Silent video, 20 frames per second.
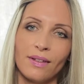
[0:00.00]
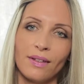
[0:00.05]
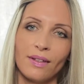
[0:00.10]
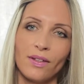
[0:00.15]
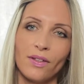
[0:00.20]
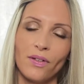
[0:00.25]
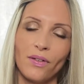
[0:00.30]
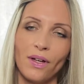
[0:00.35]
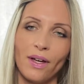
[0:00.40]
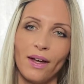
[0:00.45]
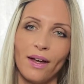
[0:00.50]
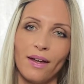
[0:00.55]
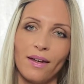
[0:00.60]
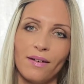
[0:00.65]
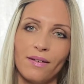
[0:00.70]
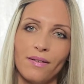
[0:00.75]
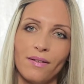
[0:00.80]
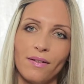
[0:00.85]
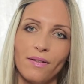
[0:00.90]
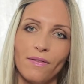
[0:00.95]
you
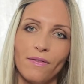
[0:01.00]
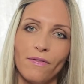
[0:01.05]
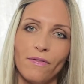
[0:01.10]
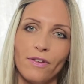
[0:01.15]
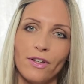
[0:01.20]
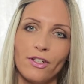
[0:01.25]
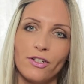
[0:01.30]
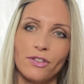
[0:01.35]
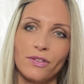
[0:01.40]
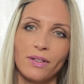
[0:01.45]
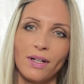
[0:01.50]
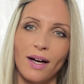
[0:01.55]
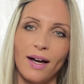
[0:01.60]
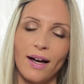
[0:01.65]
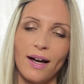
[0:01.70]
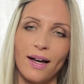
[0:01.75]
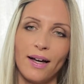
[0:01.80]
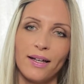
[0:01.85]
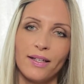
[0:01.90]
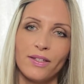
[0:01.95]
can
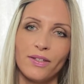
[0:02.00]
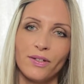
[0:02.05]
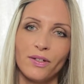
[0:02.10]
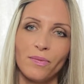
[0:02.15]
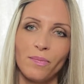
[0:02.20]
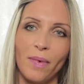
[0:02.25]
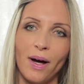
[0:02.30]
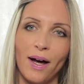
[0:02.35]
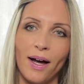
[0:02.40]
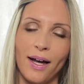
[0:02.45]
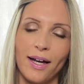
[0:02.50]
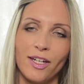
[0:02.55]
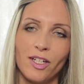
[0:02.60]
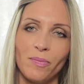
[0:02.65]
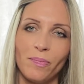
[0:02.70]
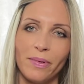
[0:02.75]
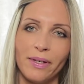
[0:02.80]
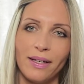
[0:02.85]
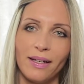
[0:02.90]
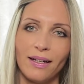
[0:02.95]
visualize your
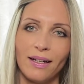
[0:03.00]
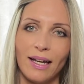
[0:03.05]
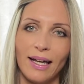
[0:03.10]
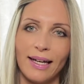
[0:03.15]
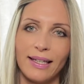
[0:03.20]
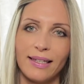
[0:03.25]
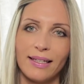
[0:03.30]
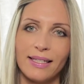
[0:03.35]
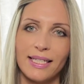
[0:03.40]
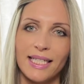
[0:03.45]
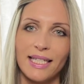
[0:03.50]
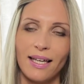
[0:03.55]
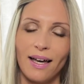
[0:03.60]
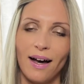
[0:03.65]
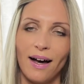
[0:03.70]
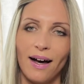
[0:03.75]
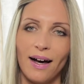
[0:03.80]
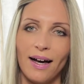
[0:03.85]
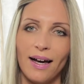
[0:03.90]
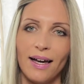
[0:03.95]
mind being like the
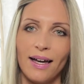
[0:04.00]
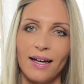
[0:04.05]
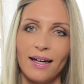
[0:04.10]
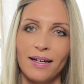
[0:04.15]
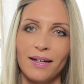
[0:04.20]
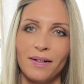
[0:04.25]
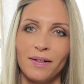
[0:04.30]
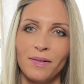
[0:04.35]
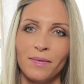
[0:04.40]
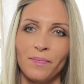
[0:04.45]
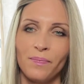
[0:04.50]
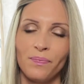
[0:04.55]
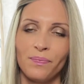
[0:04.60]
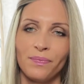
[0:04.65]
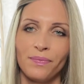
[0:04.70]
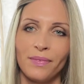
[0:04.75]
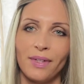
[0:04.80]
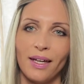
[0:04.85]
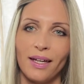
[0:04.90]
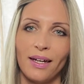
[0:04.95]
sky
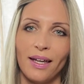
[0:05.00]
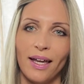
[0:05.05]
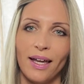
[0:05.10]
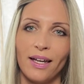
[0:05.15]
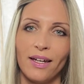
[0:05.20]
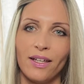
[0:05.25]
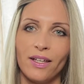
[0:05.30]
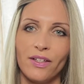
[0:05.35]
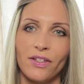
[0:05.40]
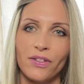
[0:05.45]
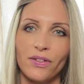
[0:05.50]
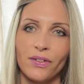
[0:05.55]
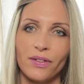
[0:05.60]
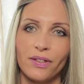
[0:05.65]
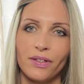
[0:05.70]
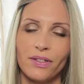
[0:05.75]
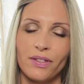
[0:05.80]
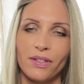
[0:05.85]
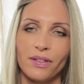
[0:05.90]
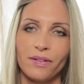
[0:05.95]
and any
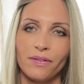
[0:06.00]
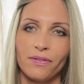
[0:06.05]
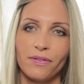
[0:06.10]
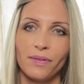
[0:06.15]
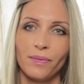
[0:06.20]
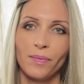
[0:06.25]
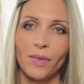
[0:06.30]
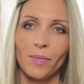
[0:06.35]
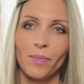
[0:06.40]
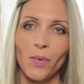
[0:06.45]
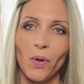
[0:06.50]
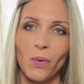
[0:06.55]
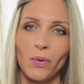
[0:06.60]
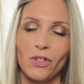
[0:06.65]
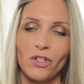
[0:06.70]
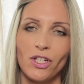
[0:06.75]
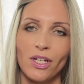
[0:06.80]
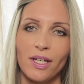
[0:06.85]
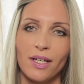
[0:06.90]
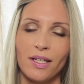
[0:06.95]
sorts of
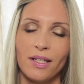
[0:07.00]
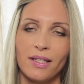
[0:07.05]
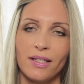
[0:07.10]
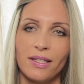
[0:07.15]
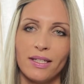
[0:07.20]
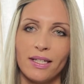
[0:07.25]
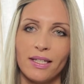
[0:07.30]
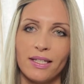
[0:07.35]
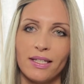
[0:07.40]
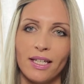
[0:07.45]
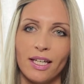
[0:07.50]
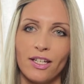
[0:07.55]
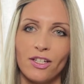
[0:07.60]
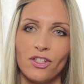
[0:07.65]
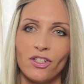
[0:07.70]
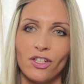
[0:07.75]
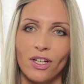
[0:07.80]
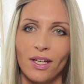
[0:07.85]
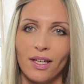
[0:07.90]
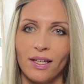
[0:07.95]
emotions,
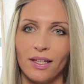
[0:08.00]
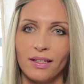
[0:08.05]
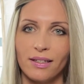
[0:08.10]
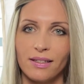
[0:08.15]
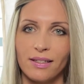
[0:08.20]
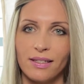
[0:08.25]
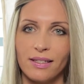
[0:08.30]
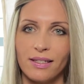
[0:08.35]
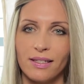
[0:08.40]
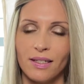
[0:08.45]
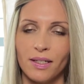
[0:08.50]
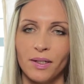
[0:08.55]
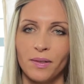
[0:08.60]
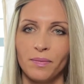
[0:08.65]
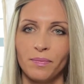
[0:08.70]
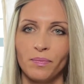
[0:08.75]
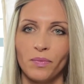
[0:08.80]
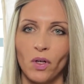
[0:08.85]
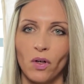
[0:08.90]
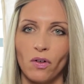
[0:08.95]
sensations,
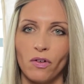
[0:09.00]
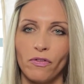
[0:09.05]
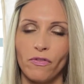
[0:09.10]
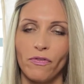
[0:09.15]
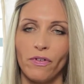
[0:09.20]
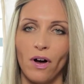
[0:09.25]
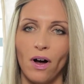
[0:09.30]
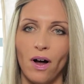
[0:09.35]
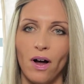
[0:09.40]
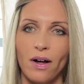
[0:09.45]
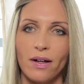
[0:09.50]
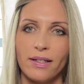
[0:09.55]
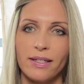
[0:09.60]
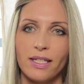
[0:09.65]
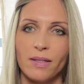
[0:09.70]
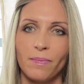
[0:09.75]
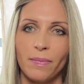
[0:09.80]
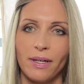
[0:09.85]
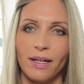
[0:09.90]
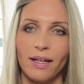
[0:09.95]
or
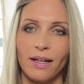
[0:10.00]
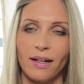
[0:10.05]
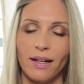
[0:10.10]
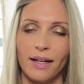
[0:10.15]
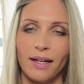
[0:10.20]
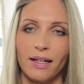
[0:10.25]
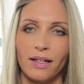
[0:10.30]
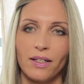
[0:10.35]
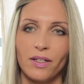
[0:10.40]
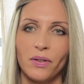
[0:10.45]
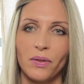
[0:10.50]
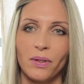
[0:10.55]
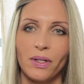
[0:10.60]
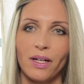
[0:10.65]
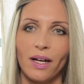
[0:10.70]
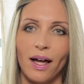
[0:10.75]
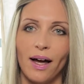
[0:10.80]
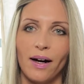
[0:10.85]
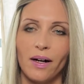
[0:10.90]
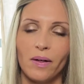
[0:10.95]
thoughts being like little
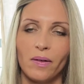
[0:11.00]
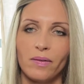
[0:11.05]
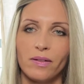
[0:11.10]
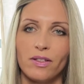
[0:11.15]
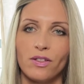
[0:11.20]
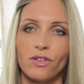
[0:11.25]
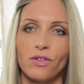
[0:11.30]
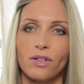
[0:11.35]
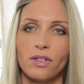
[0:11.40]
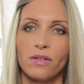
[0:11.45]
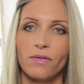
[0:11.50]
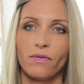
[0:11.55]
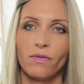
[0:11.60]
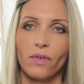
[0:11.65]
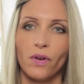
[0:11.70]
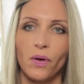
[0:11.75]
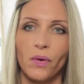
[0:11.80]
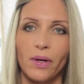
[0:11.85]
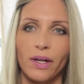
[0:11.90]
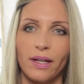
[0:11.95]
clouds, just
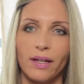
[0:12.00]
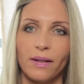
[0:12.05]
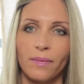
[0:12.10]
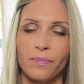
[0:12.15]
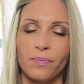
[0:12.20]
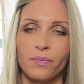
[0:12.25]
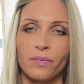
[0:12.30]
floating